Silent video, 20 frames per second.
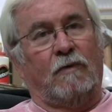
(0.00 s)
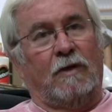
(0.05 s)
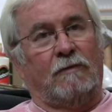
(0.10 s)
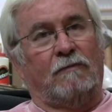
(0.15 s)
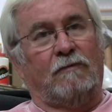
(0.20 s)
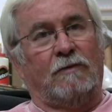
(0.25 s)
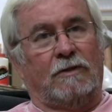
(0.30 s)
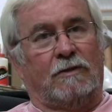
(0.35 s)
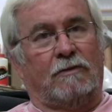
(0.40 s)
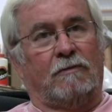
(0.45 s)

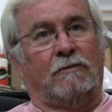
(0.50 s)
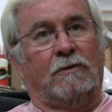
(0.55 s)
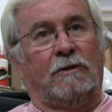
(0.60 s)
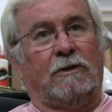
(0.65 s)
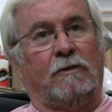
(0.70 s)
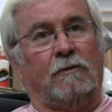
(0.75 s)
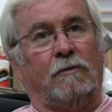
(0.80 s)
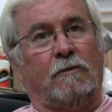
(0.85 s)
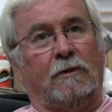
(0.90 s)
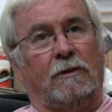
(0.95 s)
one was a
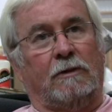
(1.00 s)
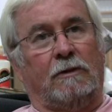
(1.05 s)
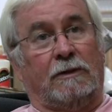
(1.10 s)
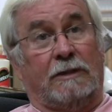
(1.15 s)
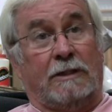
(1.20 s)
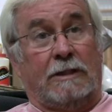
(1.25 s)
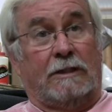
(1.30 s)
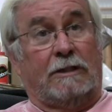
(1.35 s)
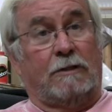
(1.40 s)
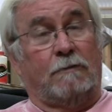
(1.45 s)
real
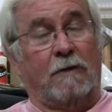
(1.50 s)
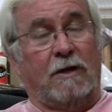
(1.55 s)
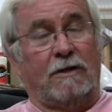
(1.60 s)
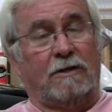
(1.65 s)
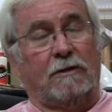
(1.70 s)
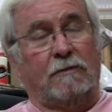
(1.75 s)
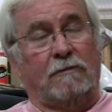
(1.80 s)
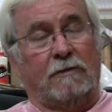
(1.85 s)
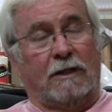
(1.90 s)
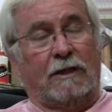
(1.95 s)
world, and
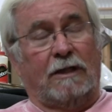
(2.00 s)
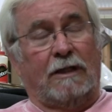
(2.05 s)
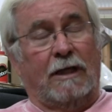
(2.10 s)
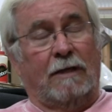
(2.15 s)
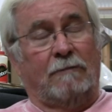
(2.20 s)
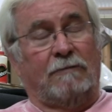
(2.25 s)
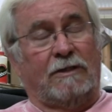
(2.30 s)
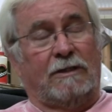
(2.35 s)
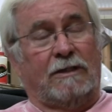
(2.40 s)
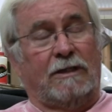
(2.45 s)
especially when it
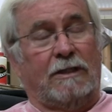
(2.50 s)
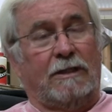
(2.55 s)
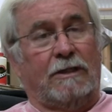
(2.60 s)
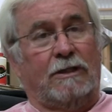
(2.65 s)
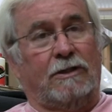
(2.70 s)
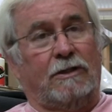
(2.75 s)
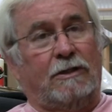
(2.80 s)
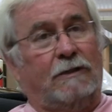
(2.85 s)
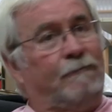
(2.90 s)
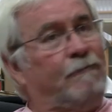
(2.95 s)
came to
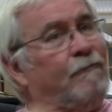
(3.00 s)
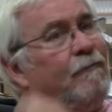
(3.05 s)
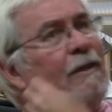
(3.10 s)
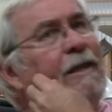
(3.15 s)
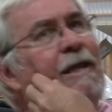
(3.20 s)
teaching.